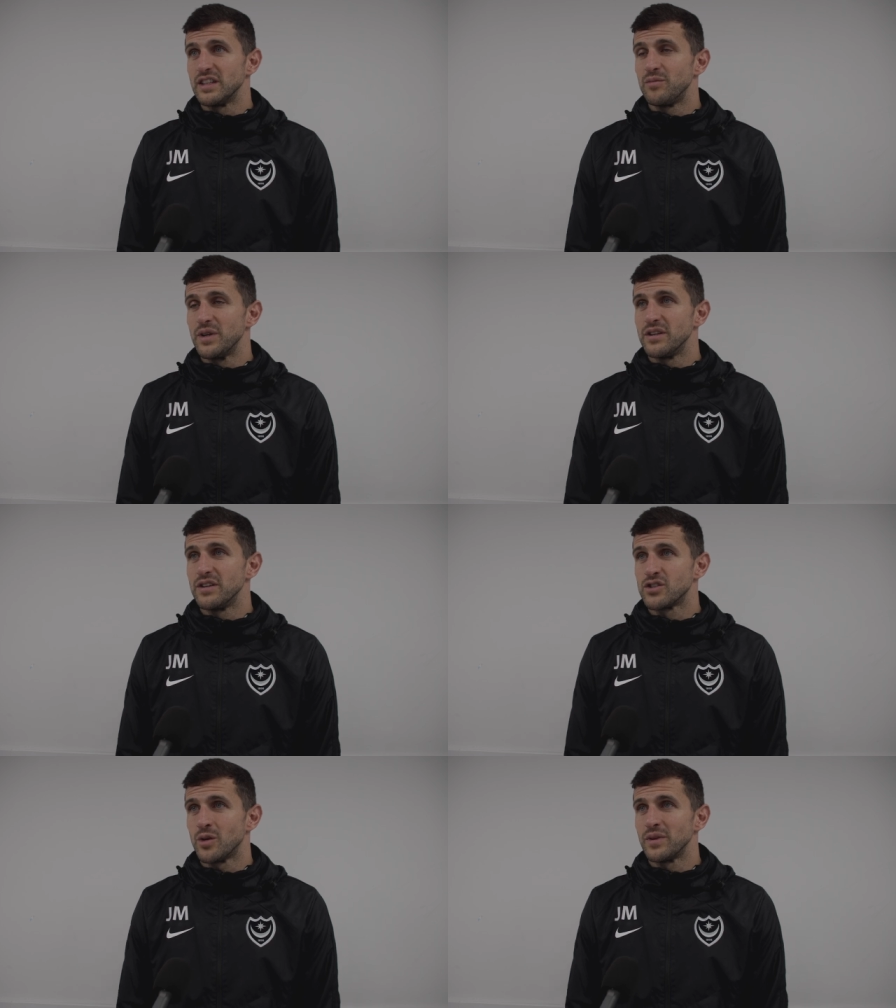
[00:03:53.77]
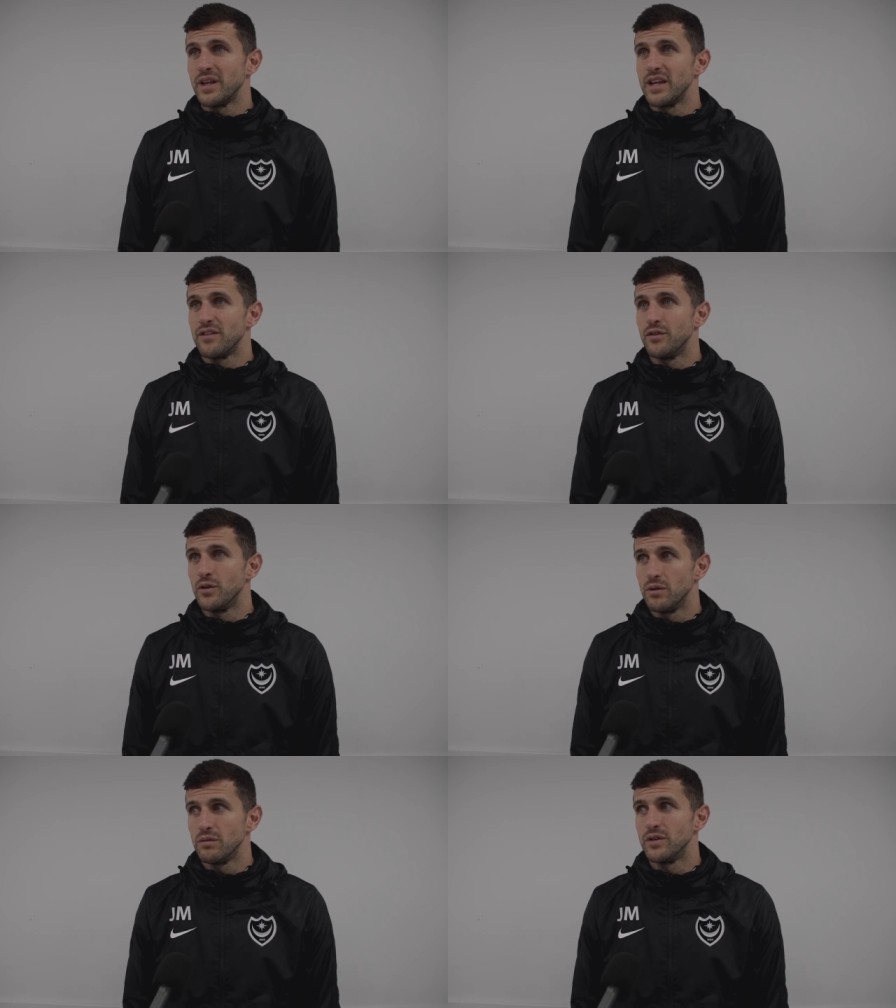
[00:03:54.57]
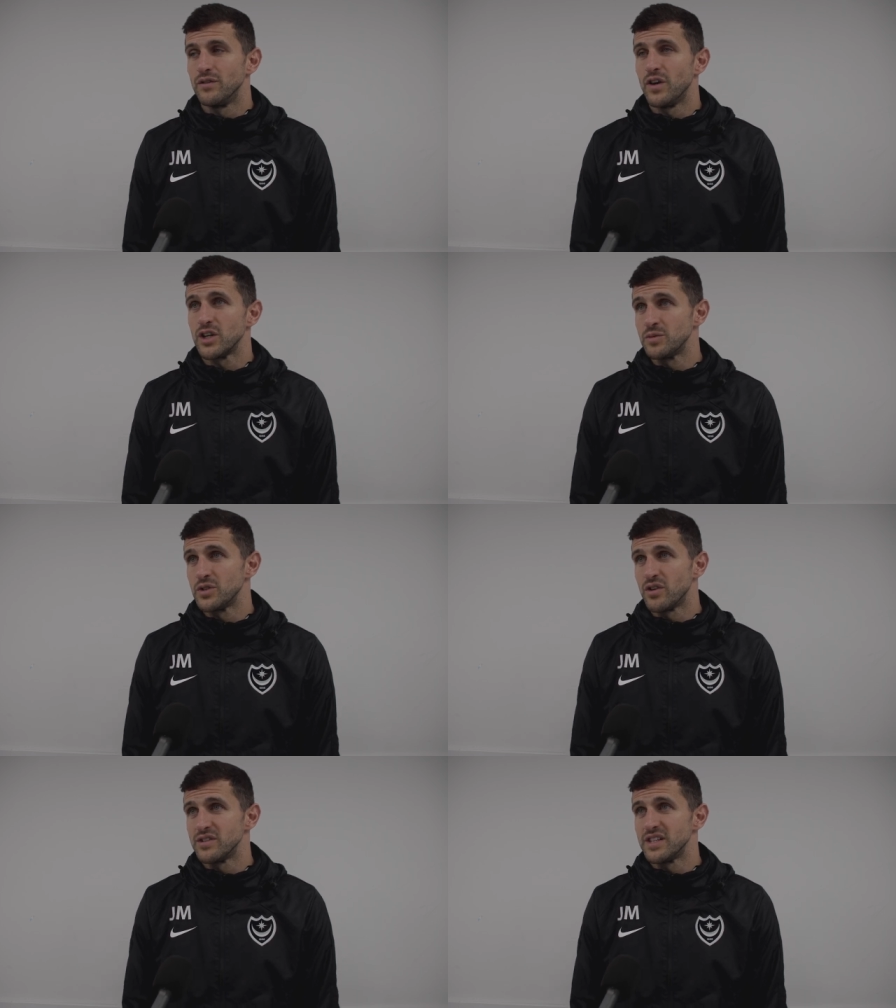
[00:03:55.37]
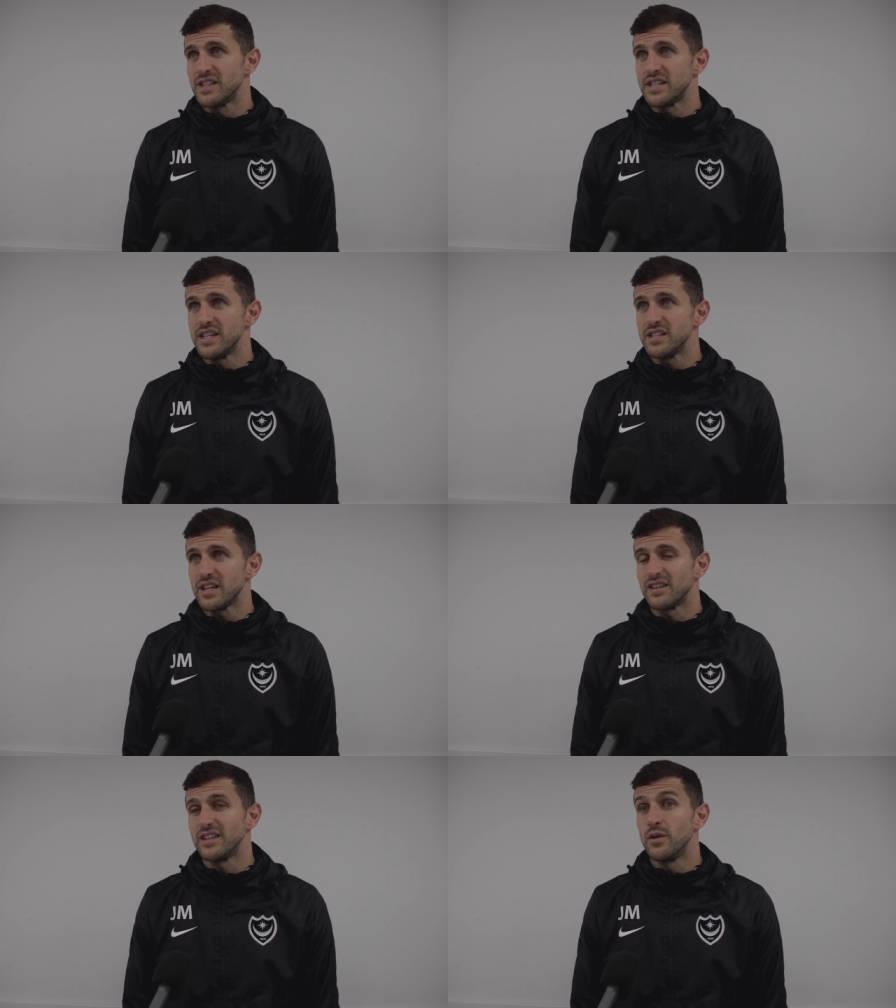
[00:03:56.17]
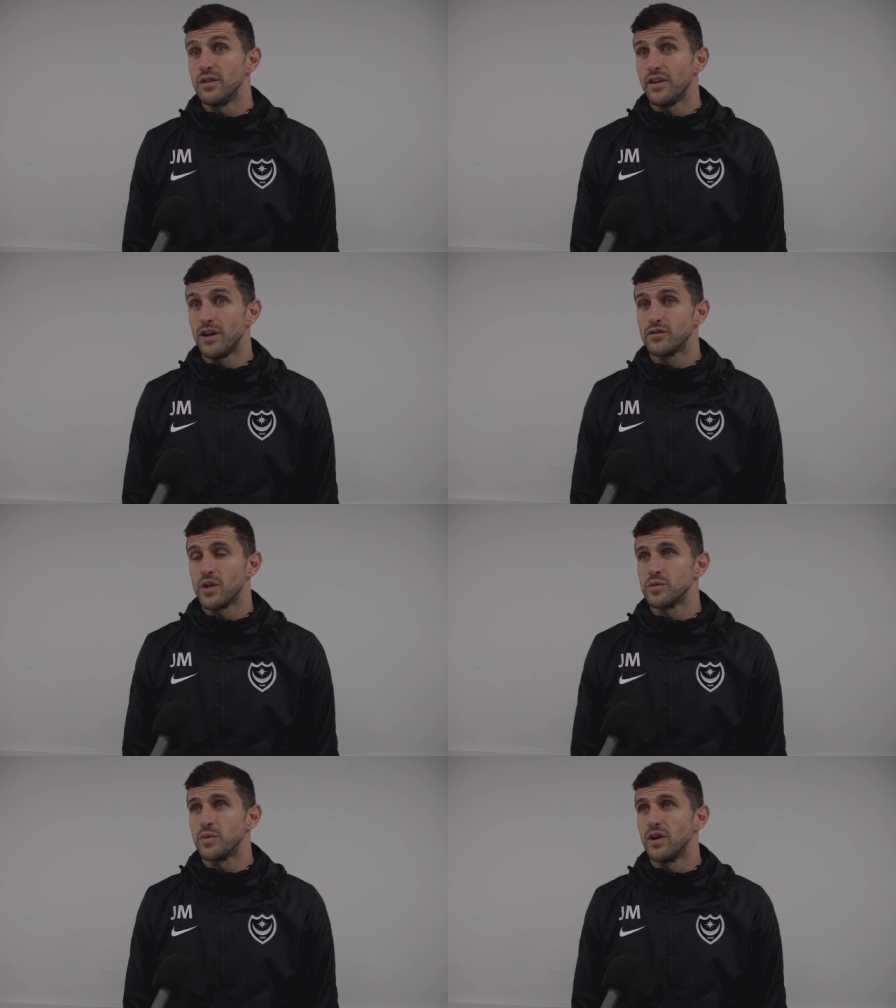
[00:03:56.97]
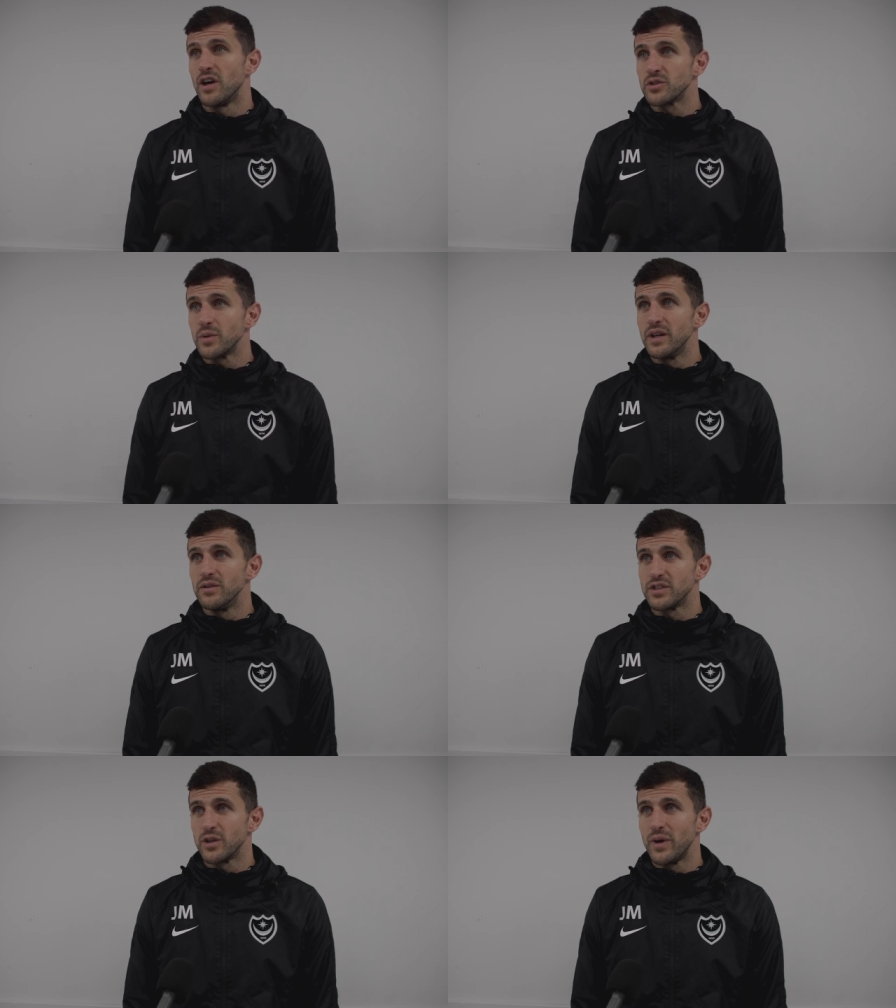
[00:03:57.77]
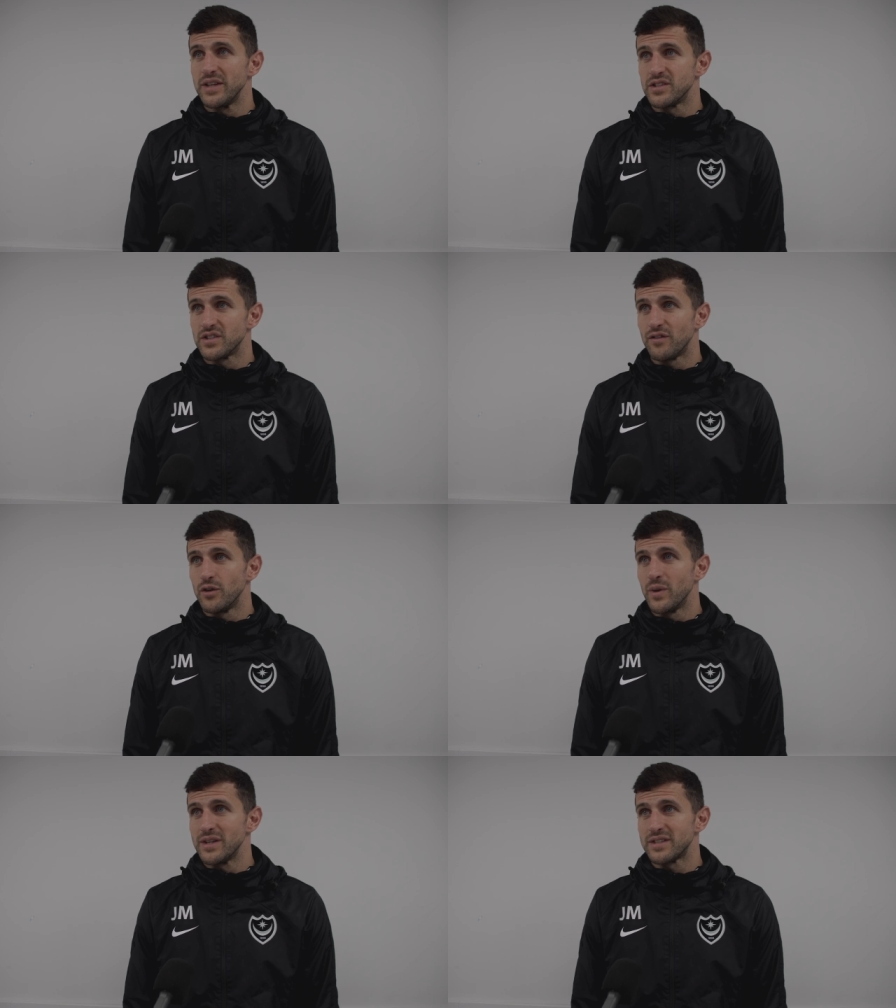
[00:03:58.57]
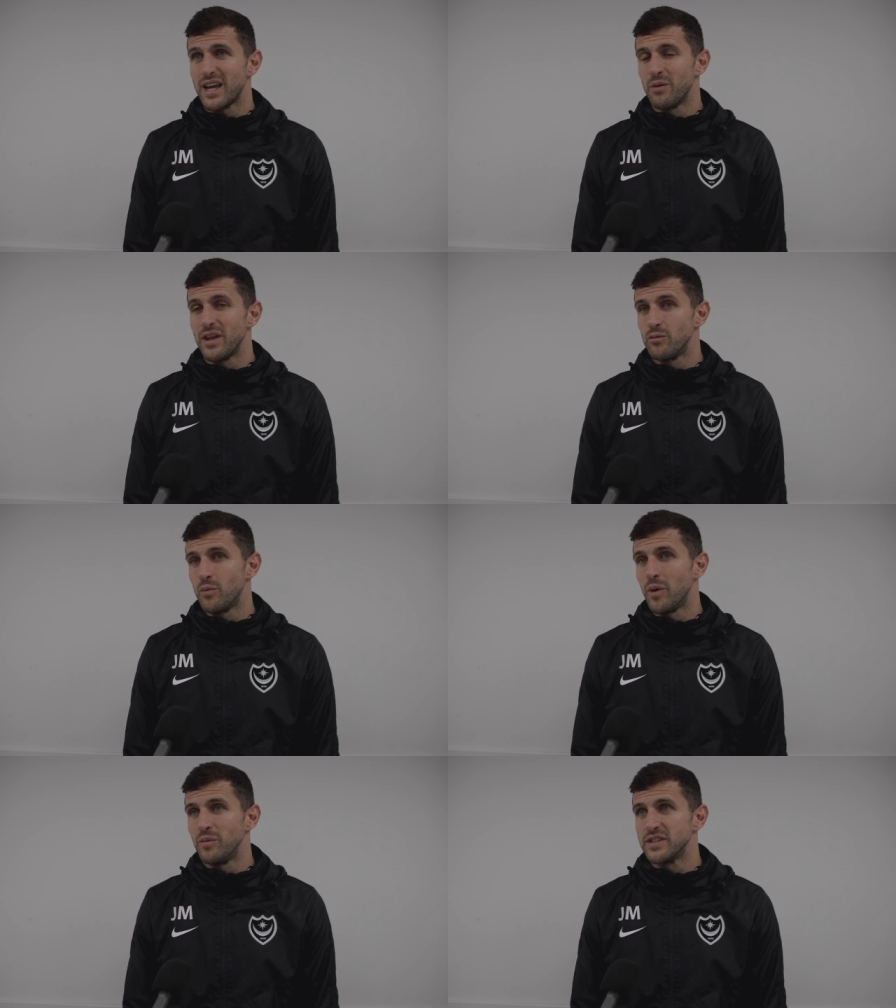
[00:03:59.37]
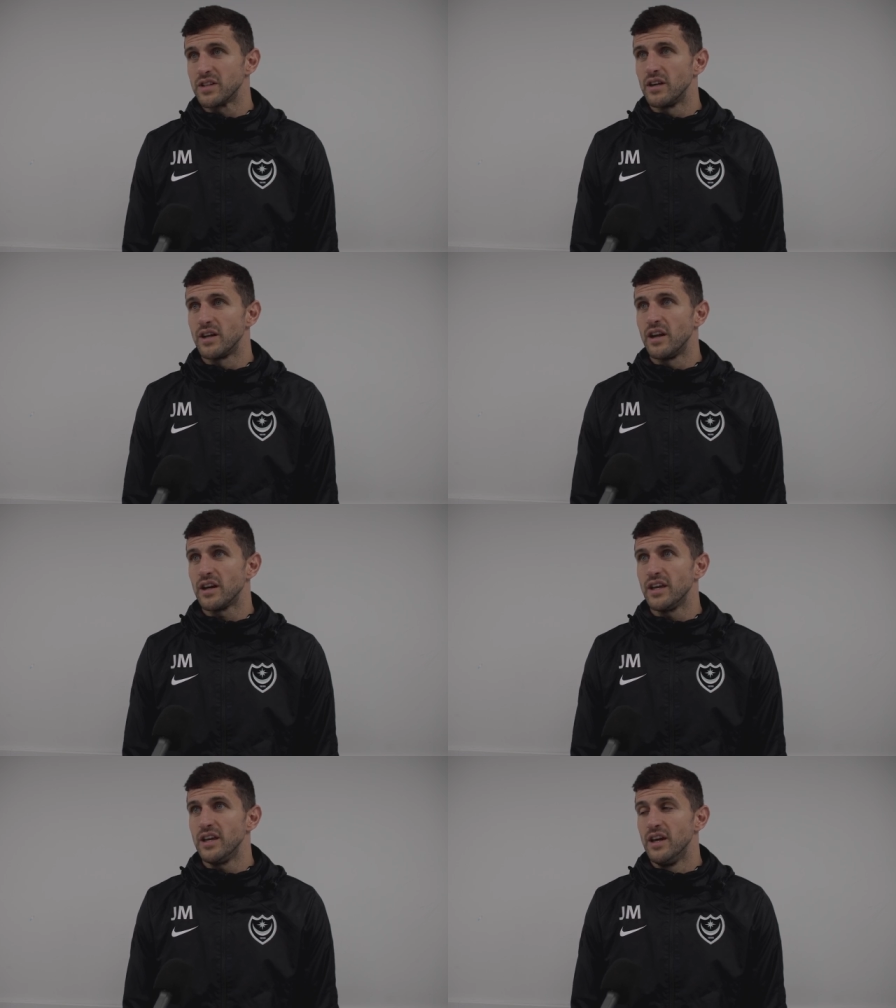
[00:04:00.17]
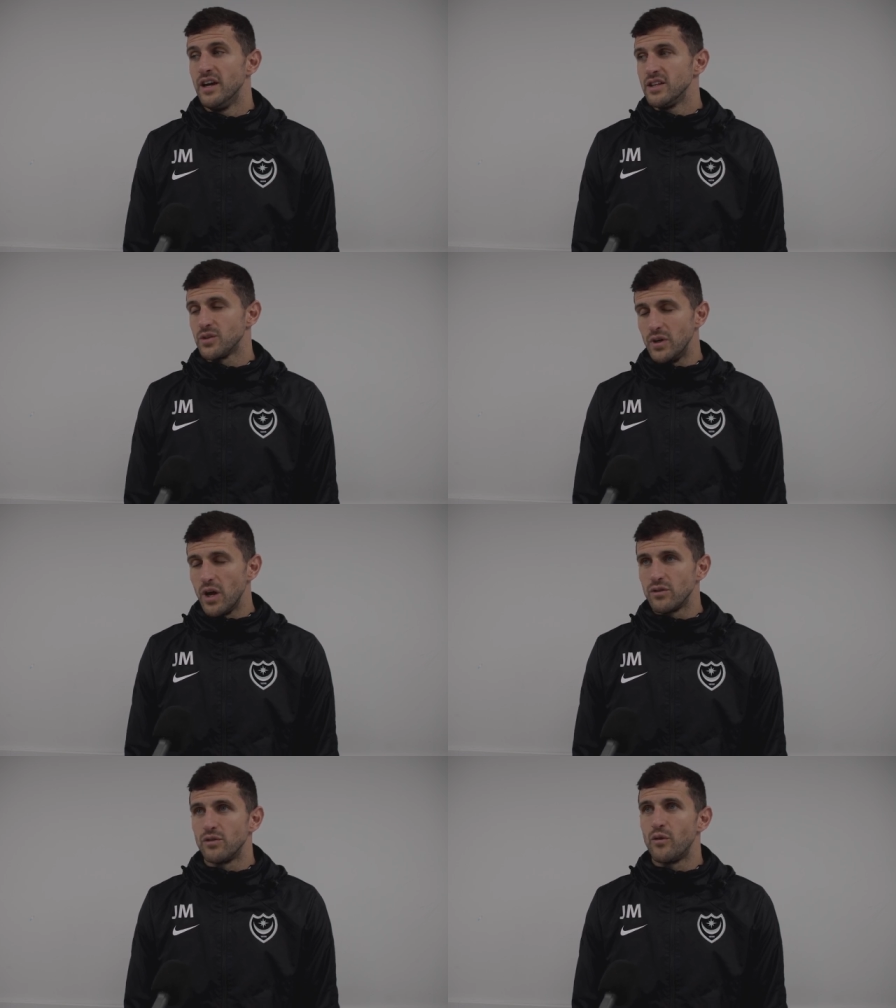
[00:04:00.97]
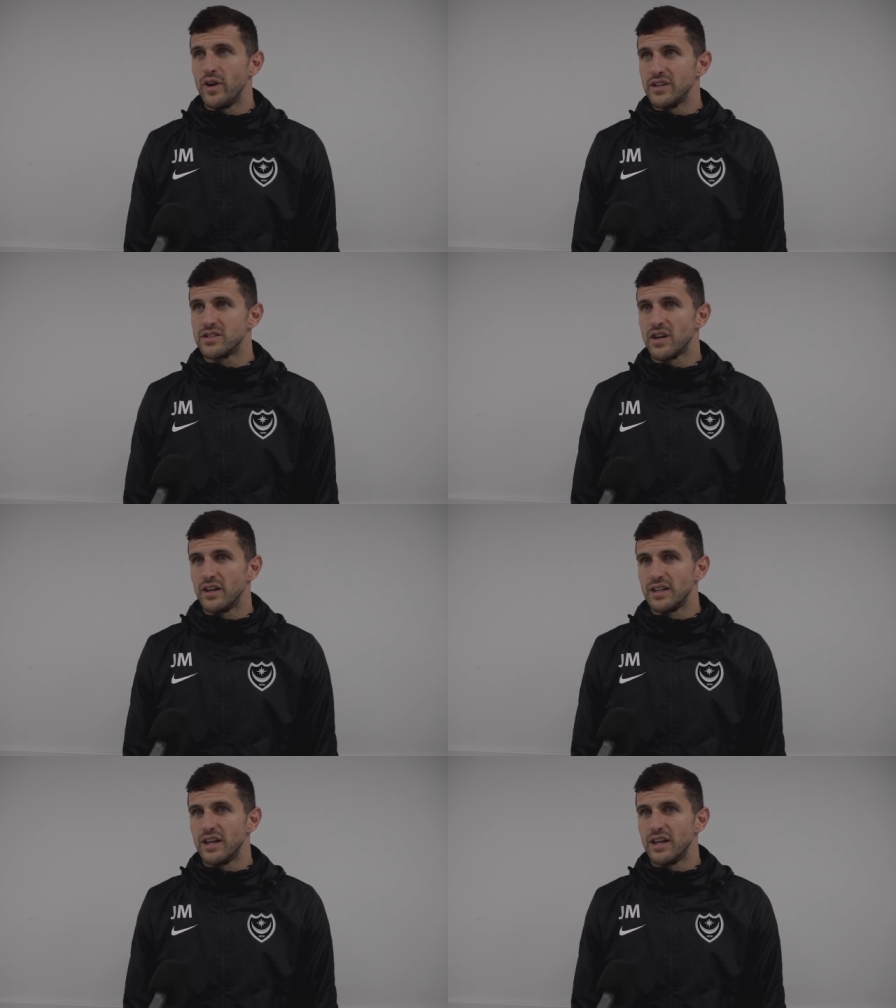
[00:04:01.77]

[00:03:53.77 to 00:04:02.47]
They've been at the top of the league for the vast majority of the season. I think they only fell off top spot last week, losing away to Sheffield Wednesday, where they were probably slightly unlucky. So we know they're a really good side.